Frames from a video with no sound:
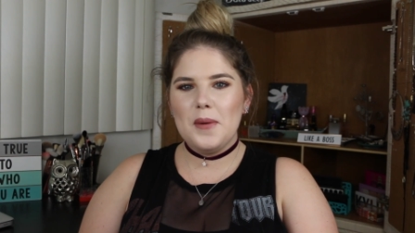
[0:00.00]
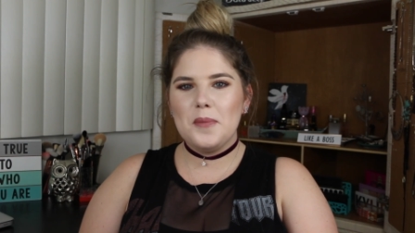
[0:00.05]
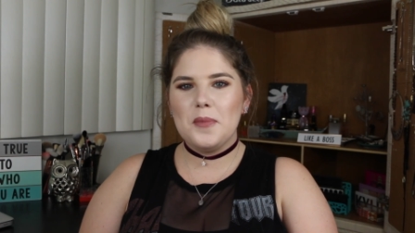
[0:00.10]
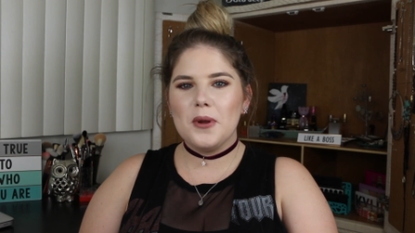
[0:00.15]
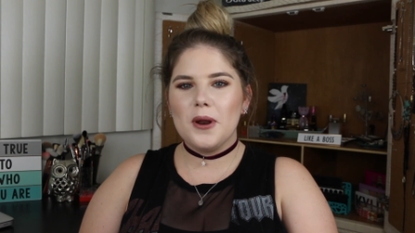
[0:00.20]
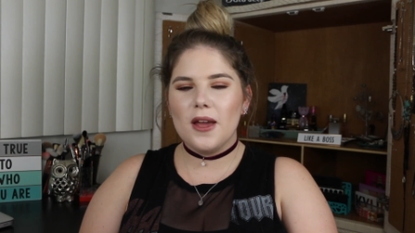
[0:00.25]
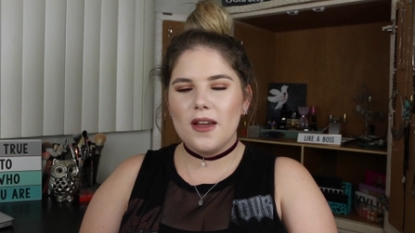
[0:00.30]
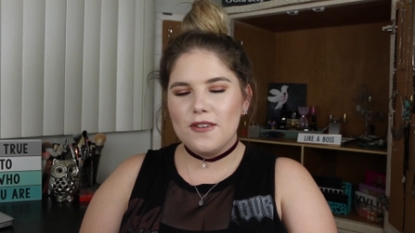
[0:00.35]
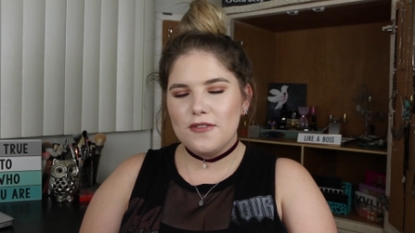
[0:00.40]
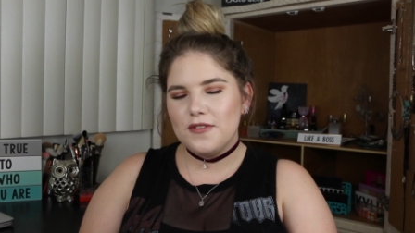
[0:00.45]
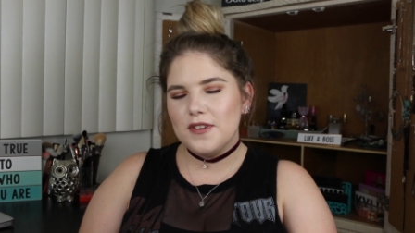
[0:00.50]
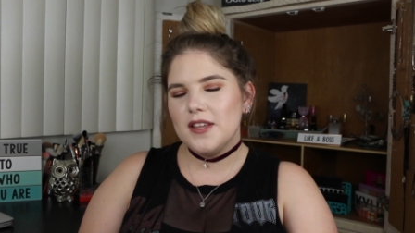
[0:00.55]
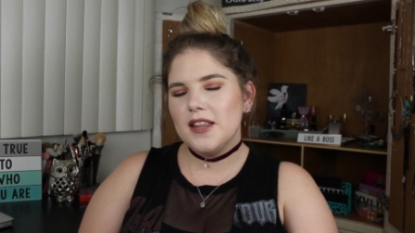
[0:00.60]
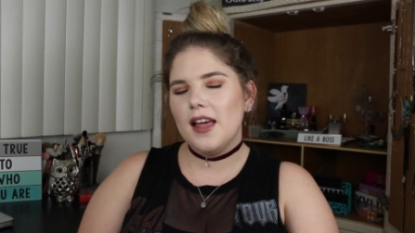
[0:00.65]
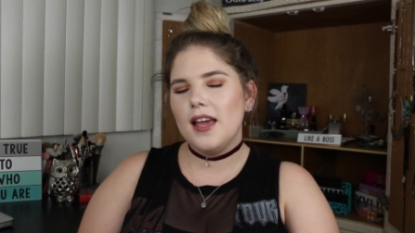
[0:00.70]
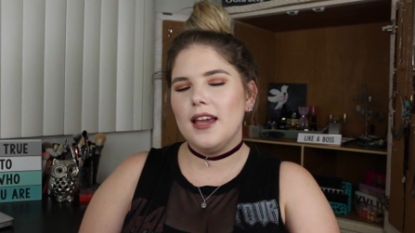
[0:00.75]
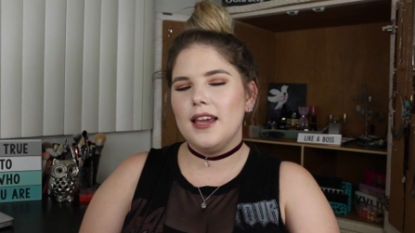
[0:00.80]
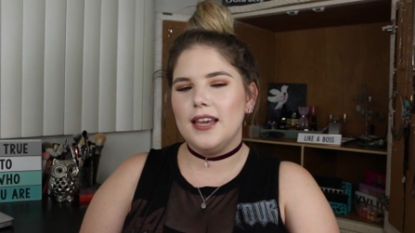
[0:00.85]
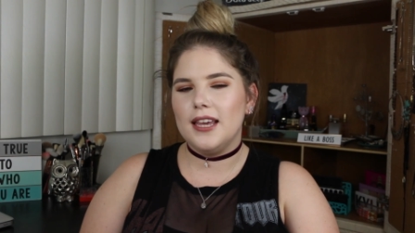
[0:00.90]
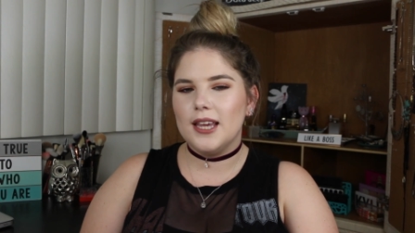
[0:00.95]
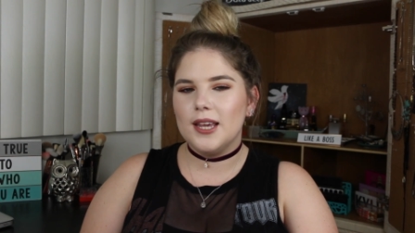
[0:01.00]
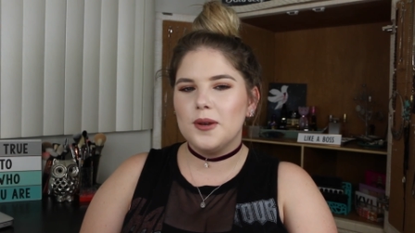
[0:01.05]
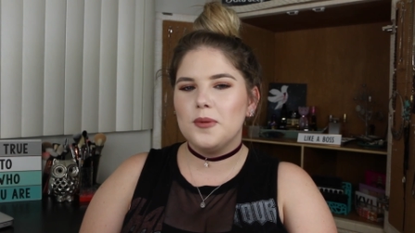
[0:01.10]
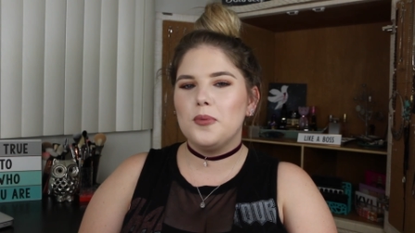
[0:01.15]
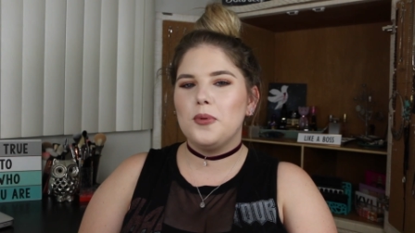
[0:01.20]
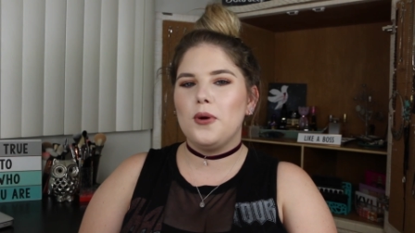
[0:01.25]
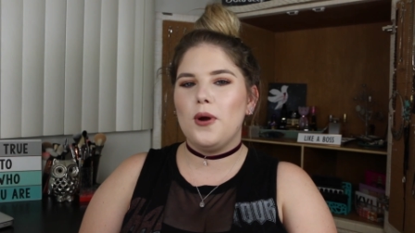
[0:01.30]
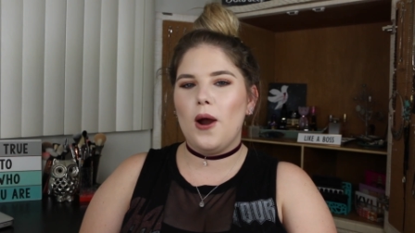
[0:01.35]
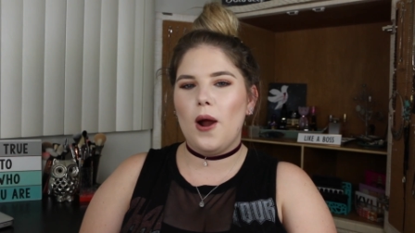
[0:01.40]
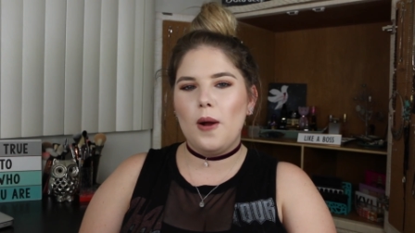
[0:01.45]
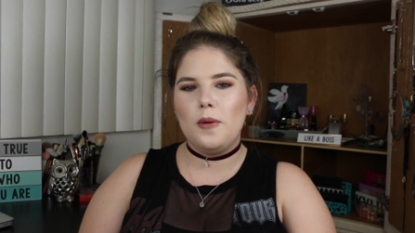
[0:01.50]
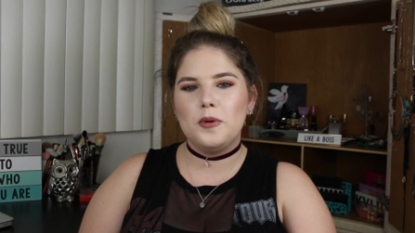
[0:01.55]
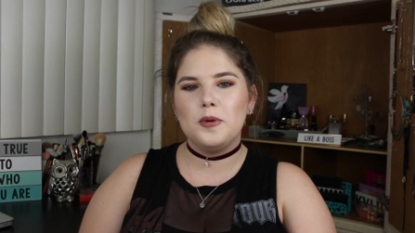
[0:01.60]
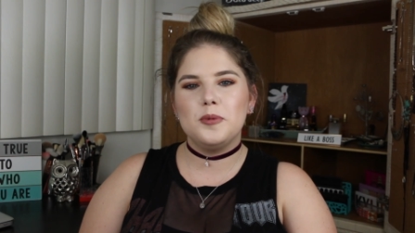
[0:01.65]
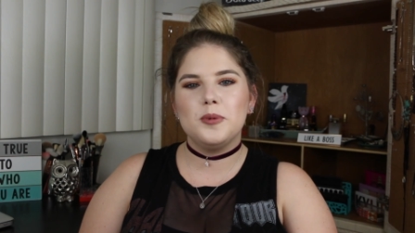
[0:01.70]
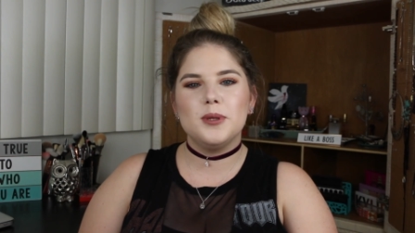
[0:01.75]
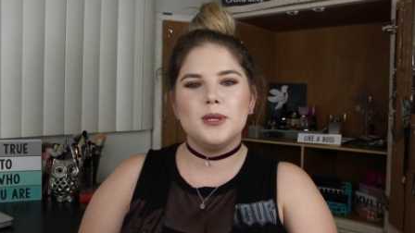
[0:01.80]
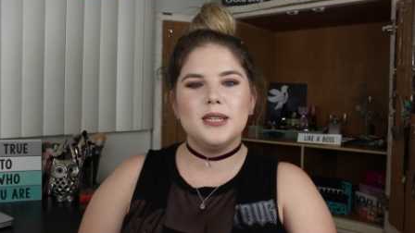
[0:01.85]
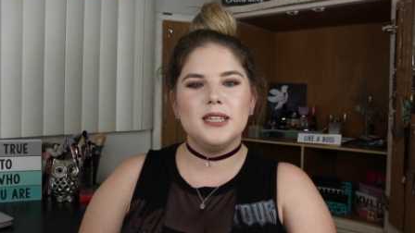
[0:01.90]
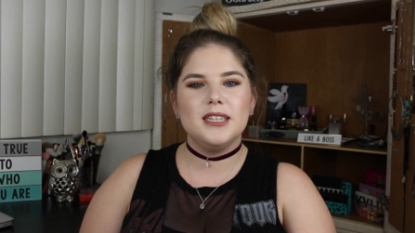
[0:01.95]
but I feel like he'd
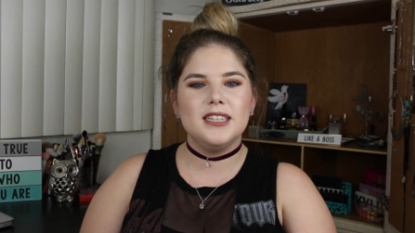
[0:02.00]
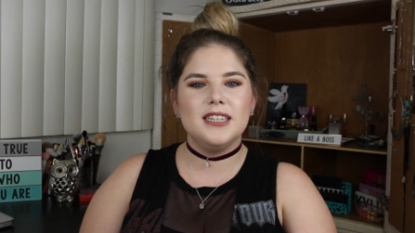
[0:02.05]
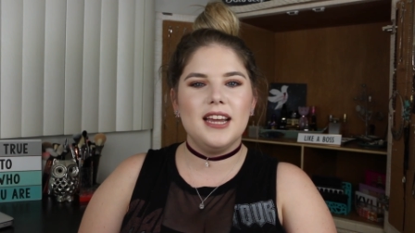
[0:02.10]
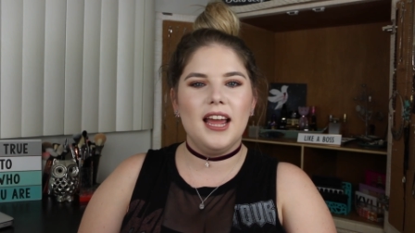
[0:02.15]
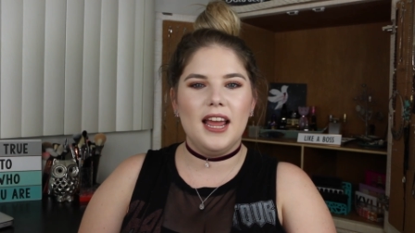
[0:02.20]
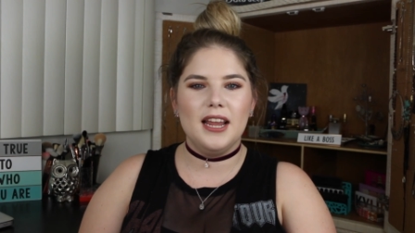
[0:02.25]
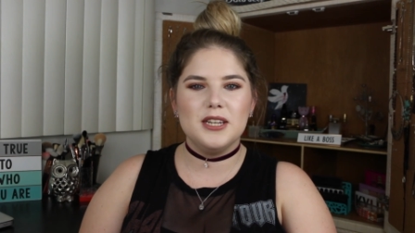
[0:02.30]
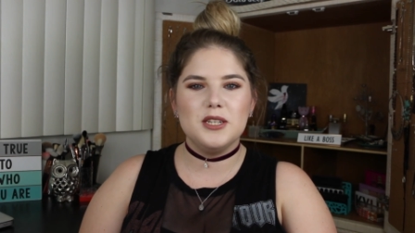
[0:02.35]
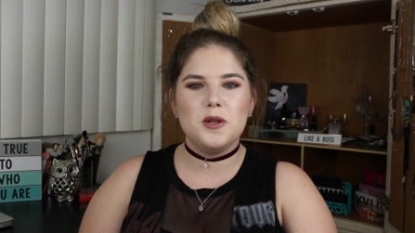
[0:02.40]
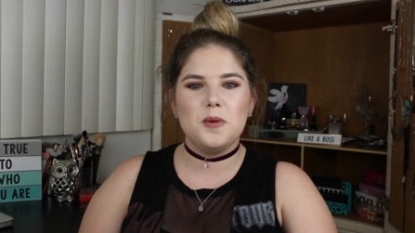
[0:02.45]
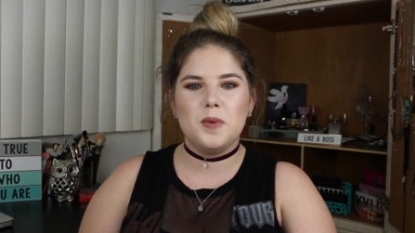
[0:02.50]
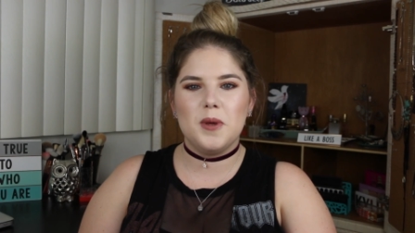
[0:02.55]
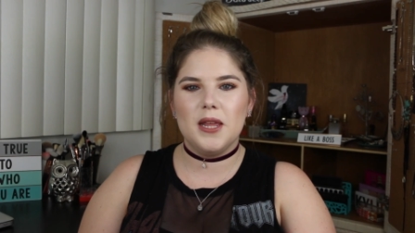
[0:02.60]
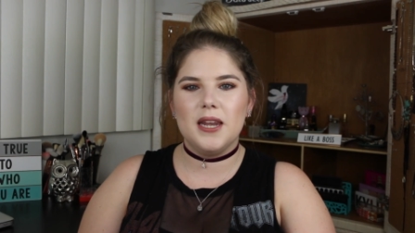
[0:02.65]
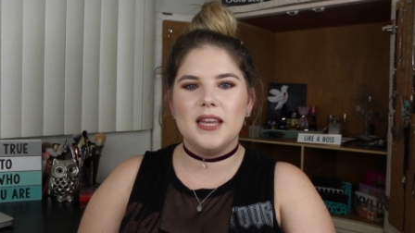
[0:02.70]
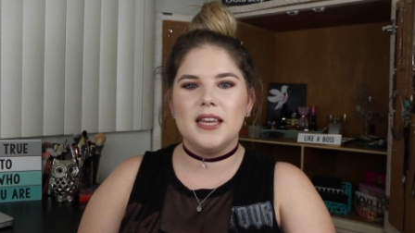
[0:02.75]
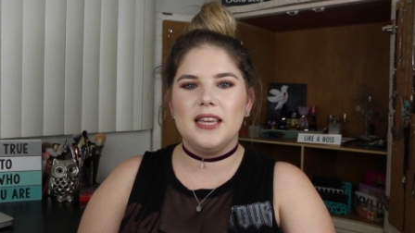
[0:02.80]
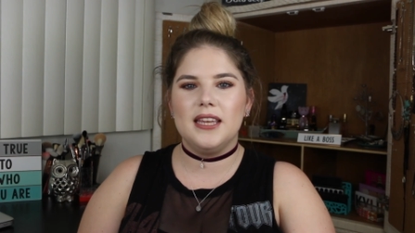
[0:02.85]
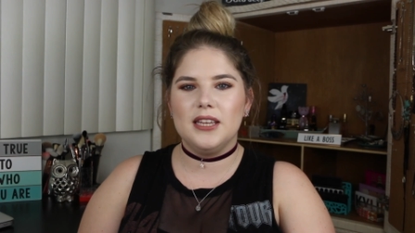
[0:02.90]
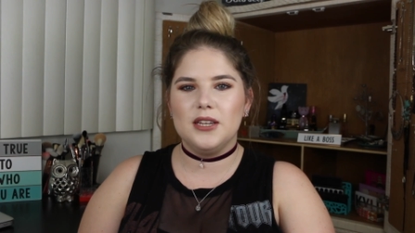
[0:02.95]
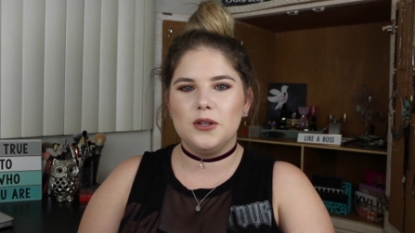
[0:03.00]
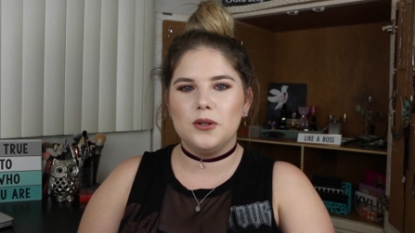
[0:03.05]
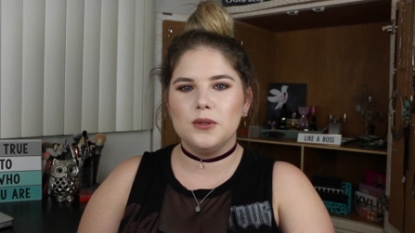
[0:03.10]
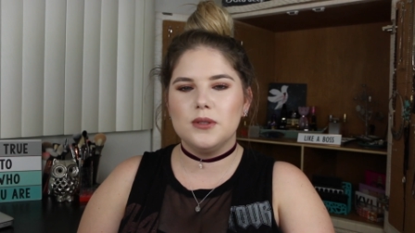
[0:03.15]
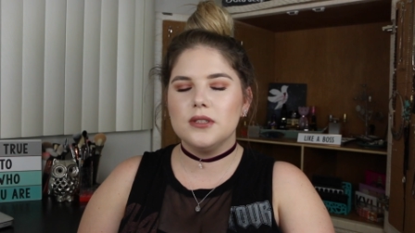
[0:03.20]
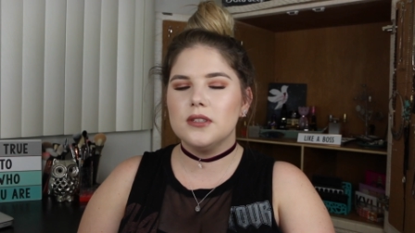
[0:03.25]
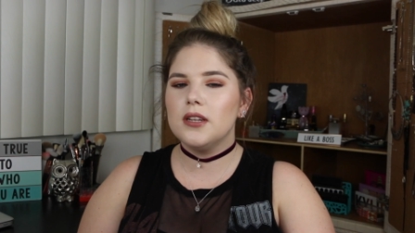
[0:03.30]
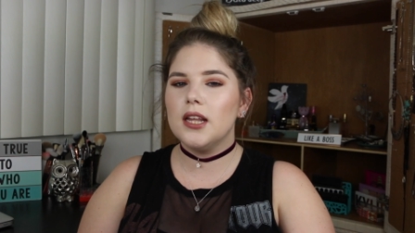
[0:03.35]
probably end up getting killed.